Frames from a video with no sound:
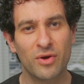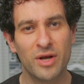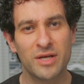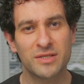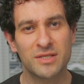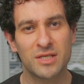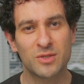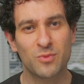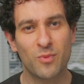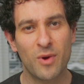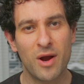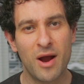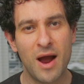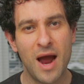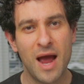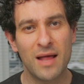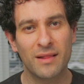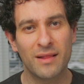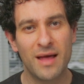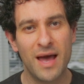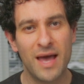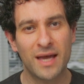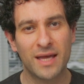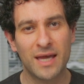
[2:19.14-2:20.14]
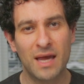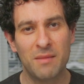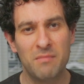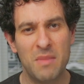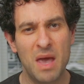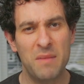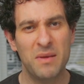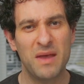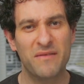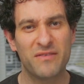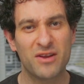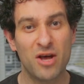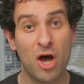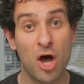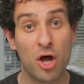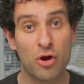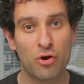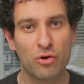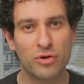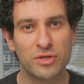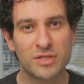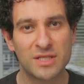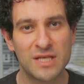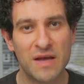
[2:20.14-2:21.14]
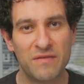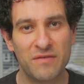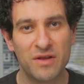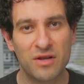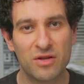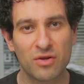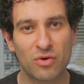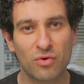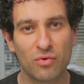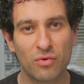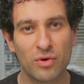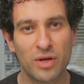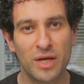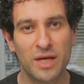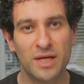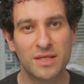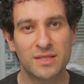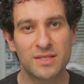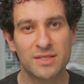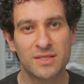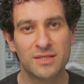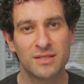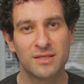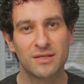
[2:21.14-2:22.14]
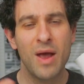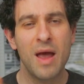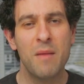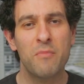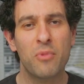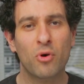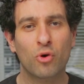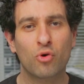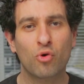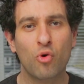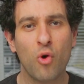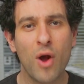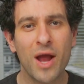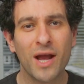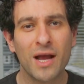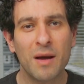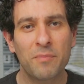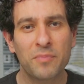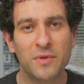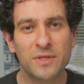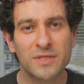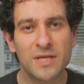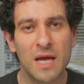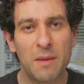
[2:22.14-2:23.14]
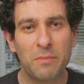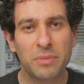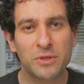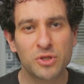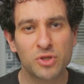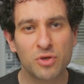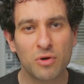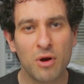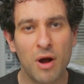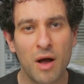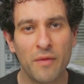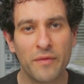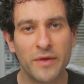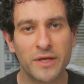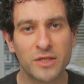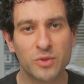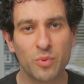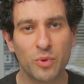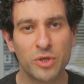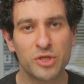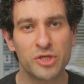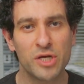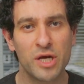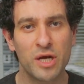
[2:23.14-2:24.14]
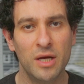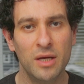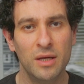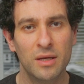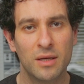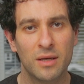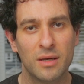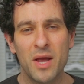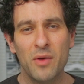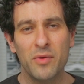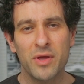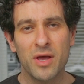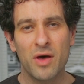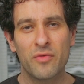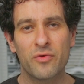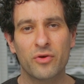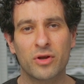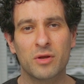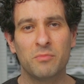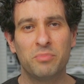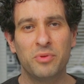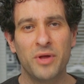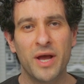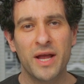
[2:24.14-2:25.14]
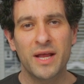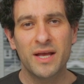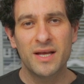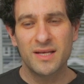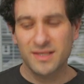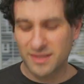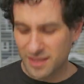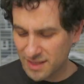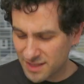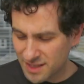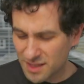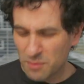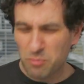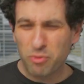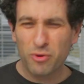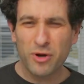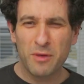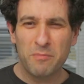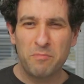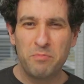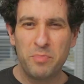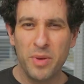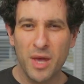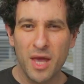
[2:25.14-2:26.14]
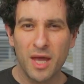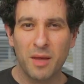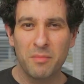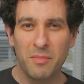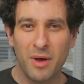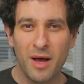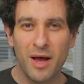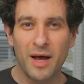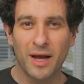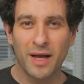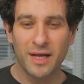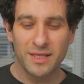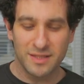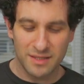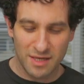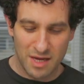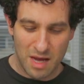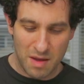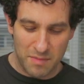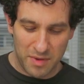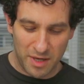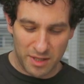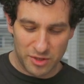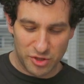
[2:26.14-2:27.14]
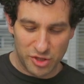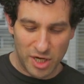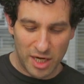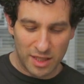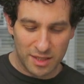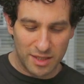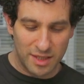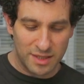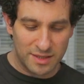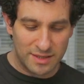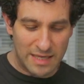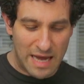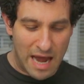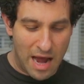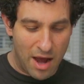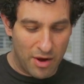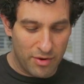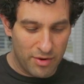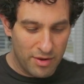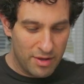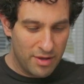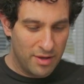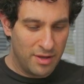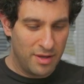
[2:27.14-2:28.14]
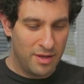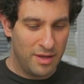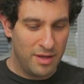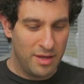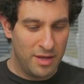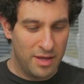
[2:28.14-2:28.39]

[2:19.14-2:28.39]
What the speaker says: degrees is where I like it, maybe even 170 degrees. So Ember, crank up the temperature on this, would ya? My only other complaint is this is a pretty big mug, isn't it? I mean, check this out.